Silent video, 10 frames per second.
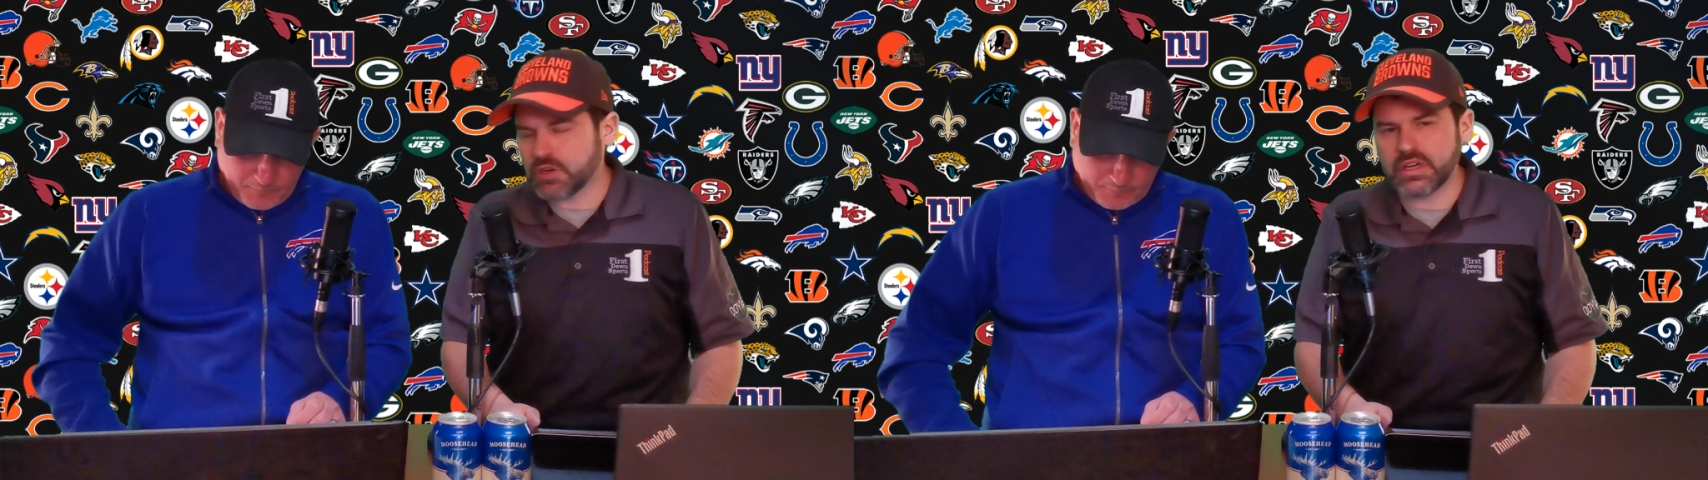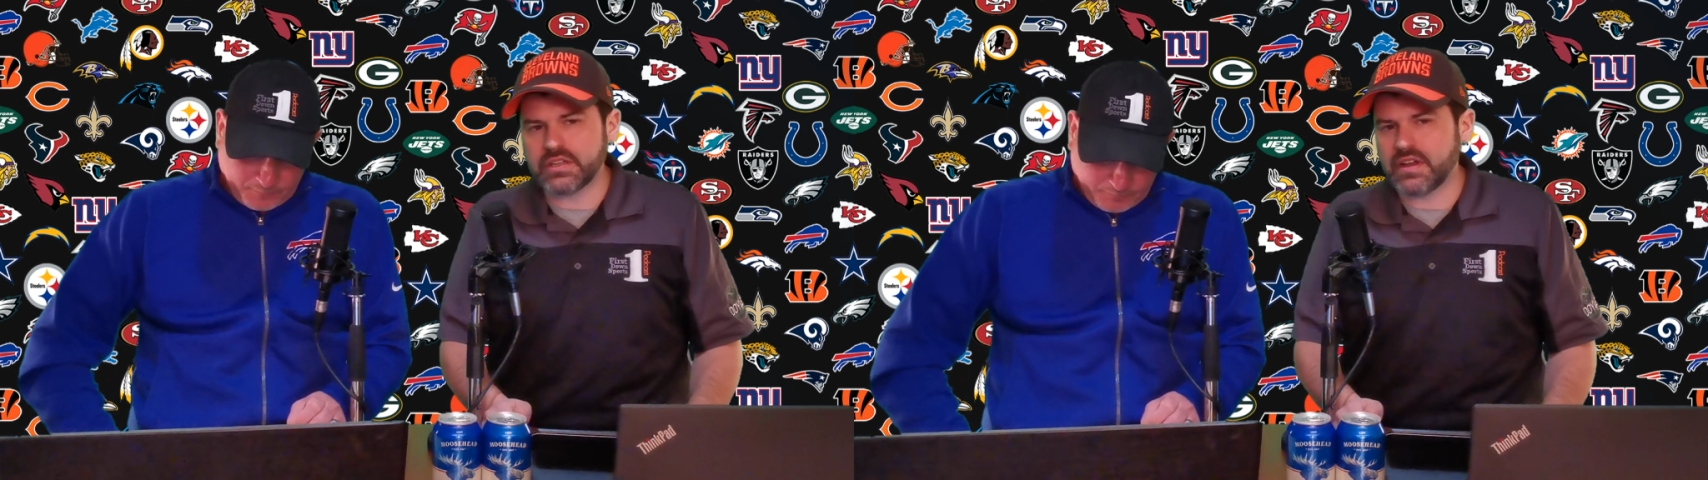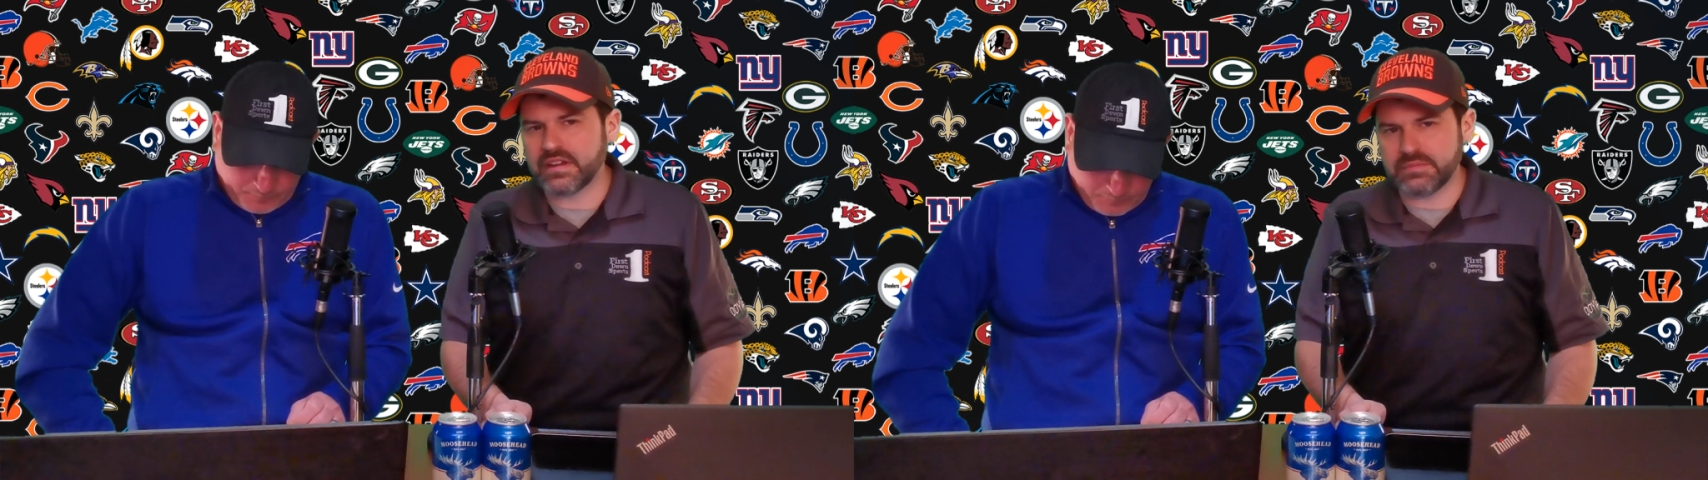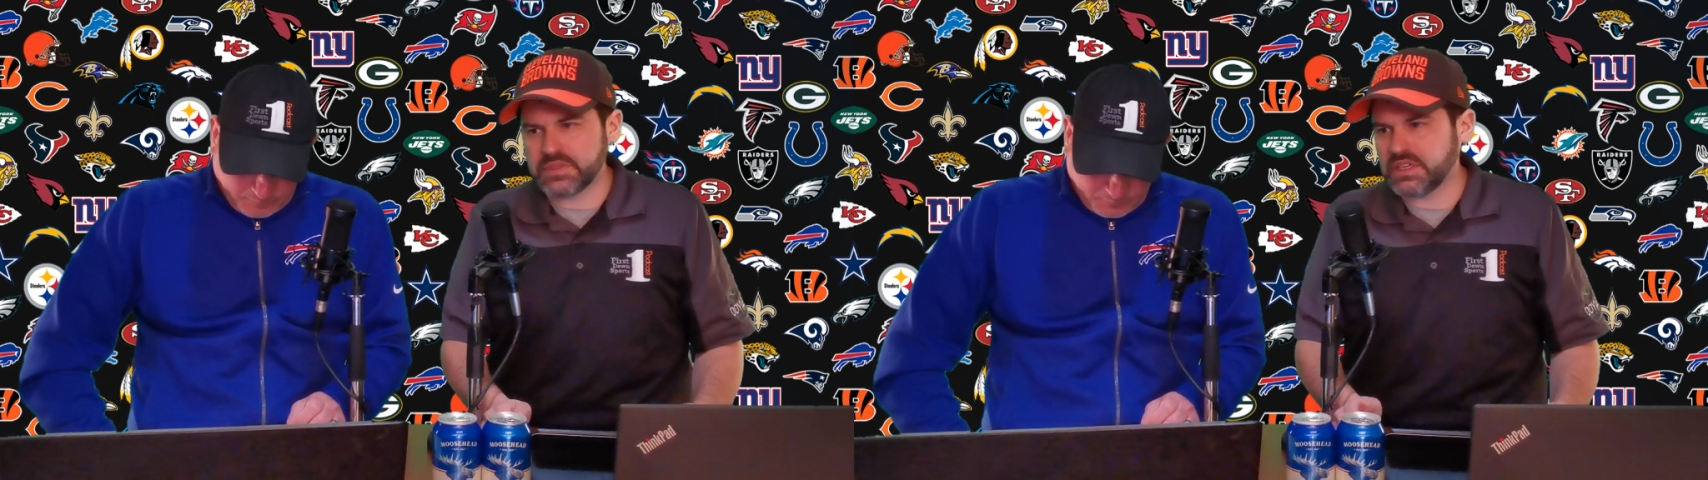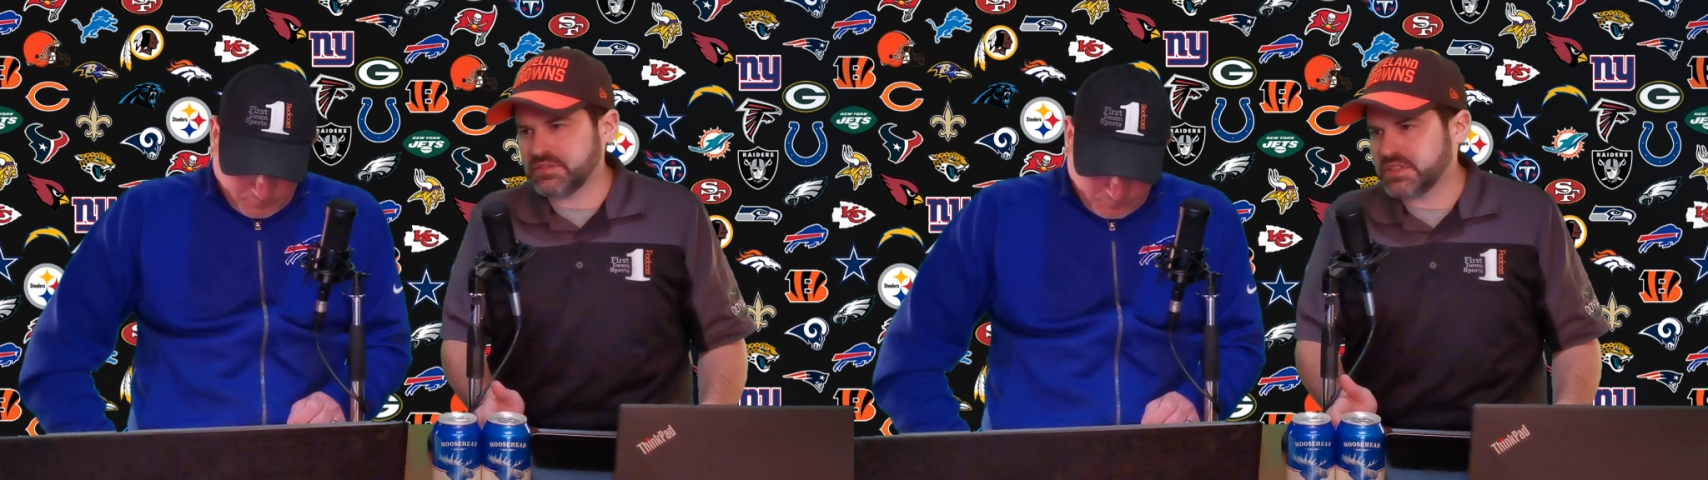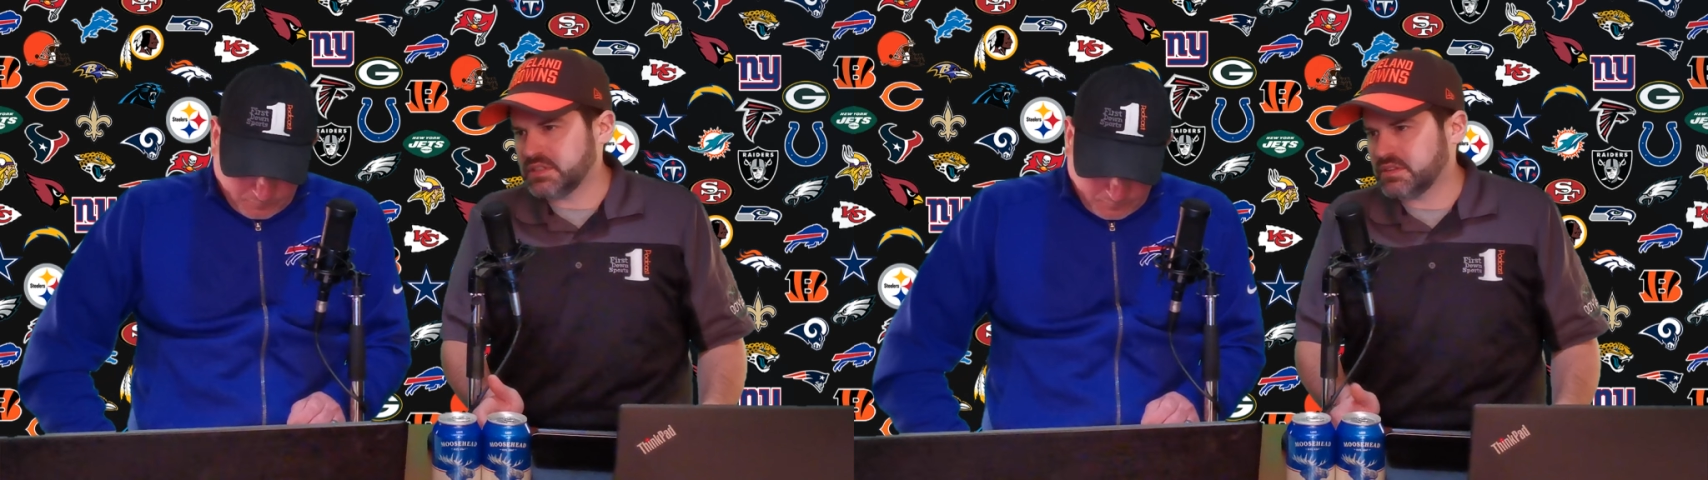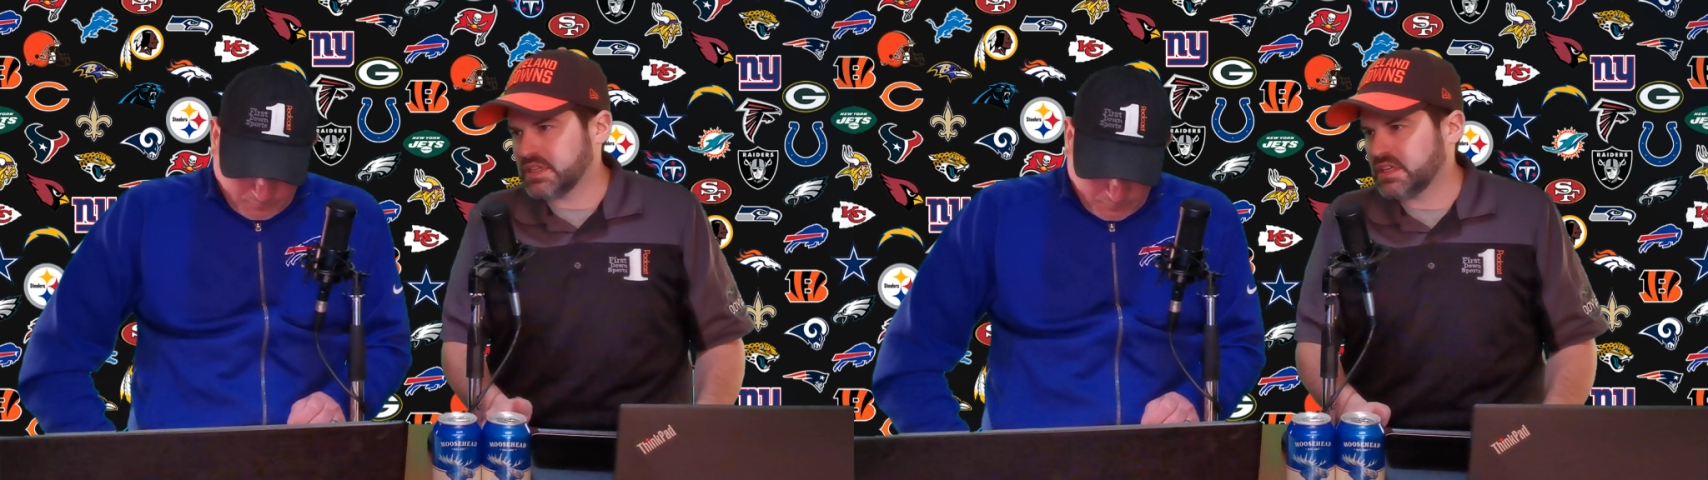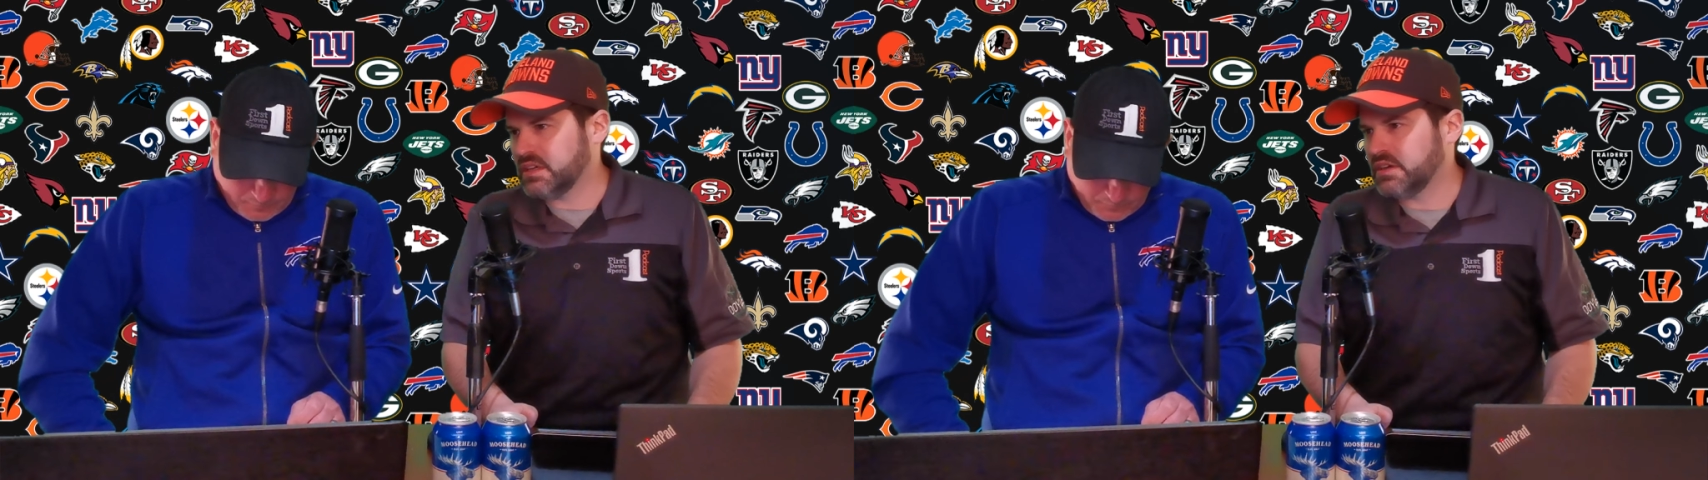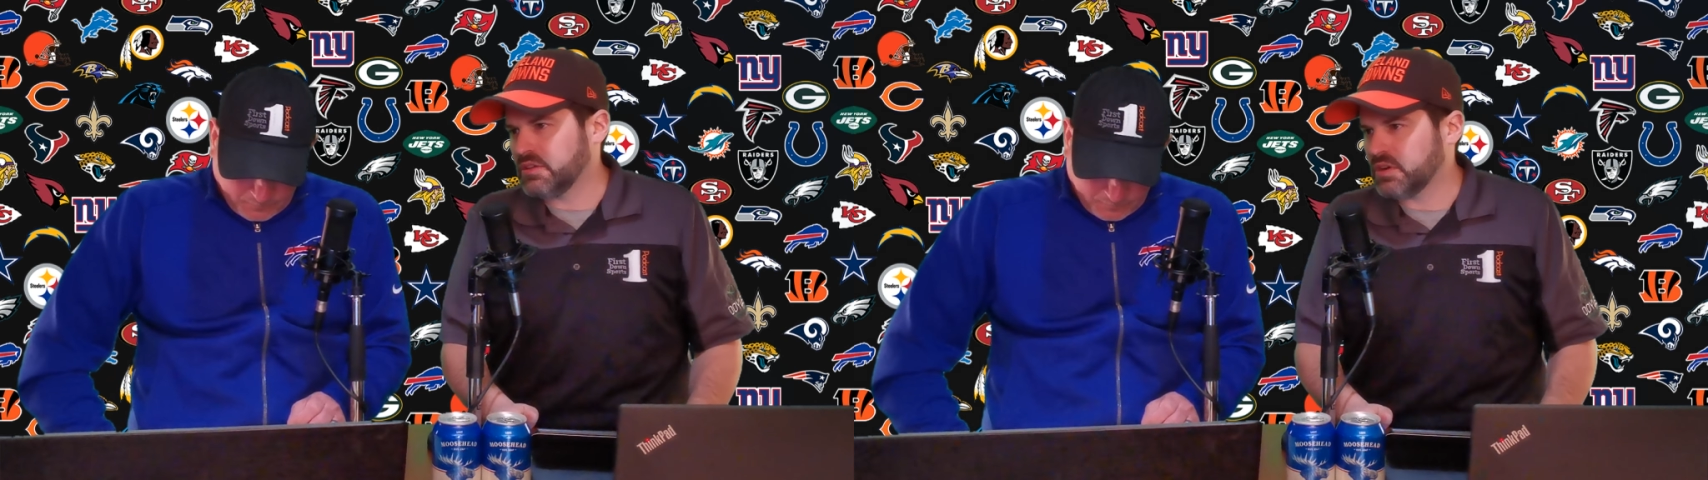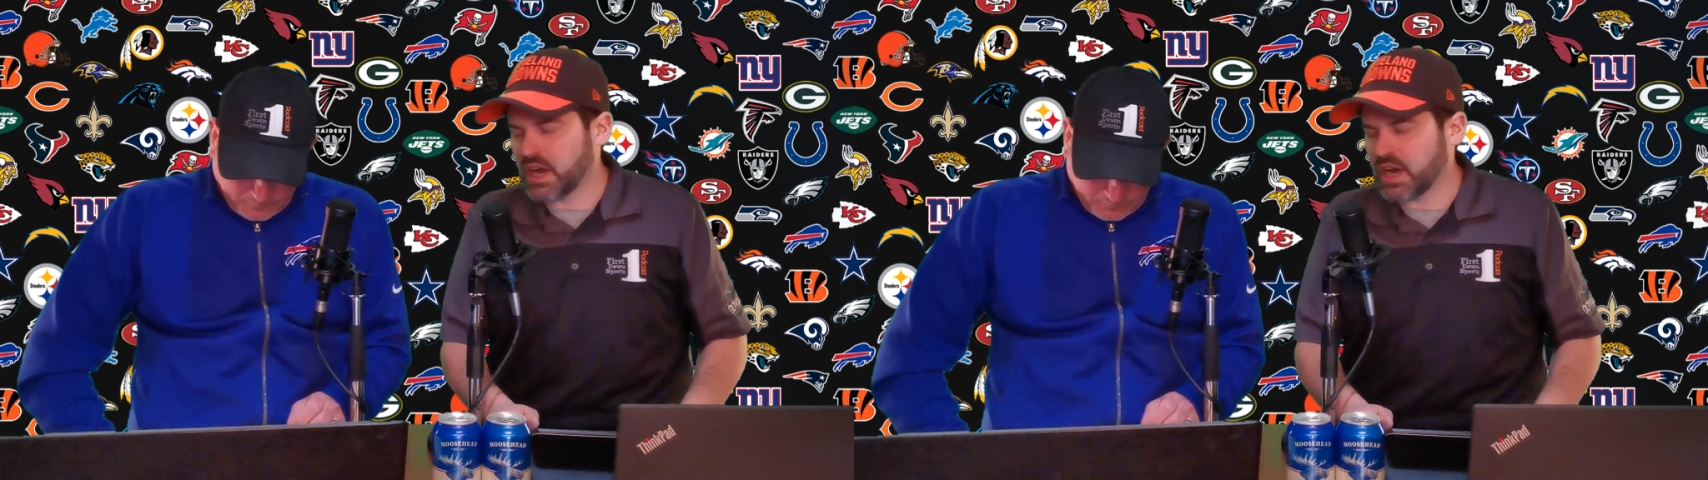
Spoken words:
they're going to talk themselves into thinking another